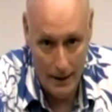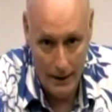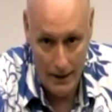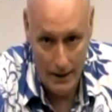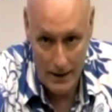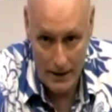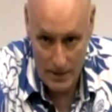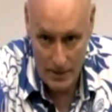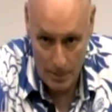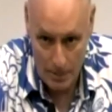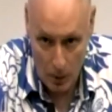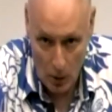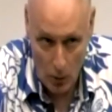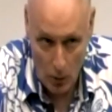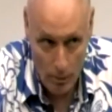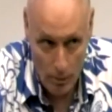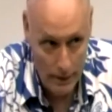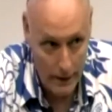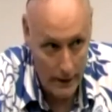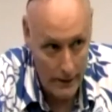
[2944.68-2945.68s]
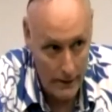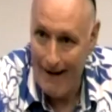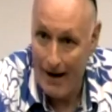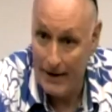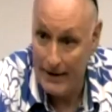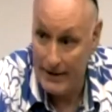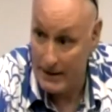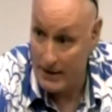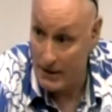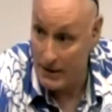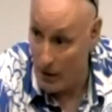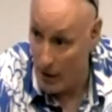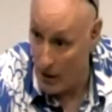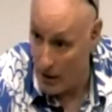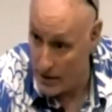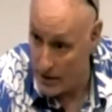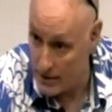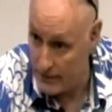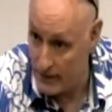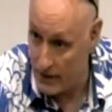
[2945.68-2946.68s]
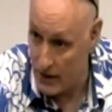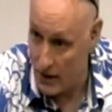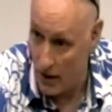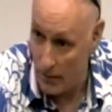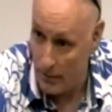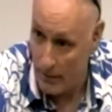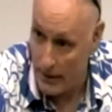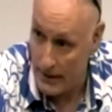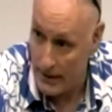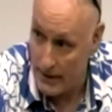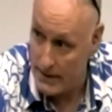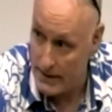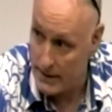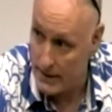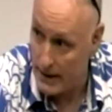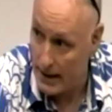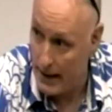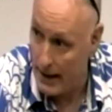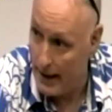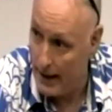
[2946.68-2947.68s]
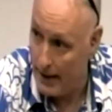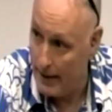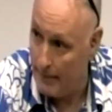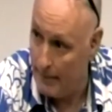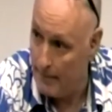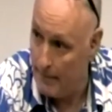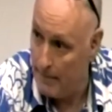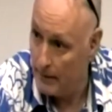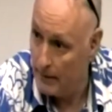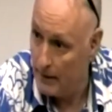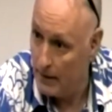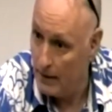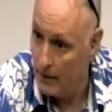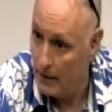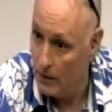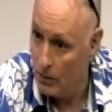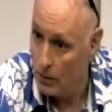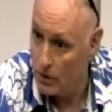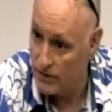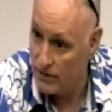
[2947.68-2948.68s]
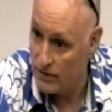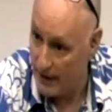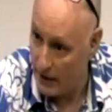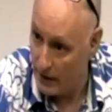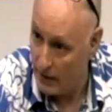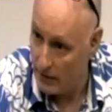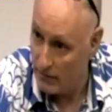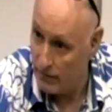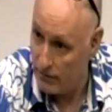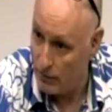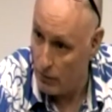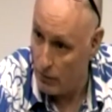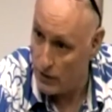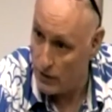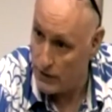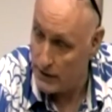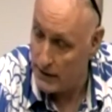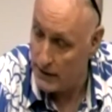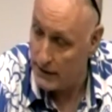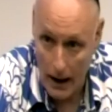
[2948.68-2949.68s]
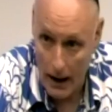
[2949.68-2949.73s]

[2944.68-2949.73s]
is appropriate. I think the loss of the comrades was very unfortunate.